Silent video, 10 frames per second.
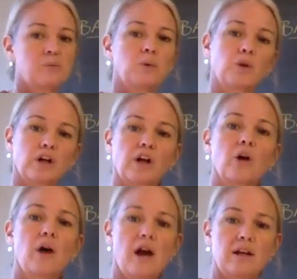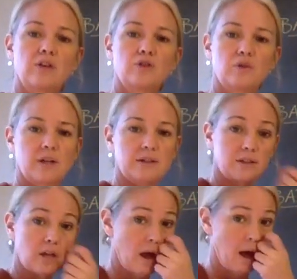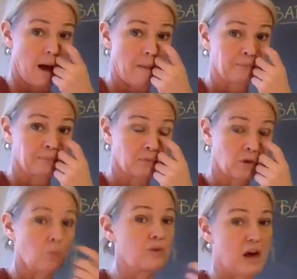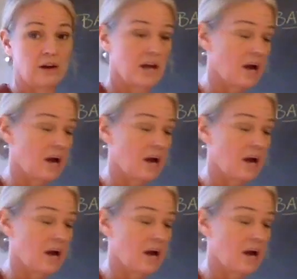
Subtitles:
but we're going to go ahead and do this without a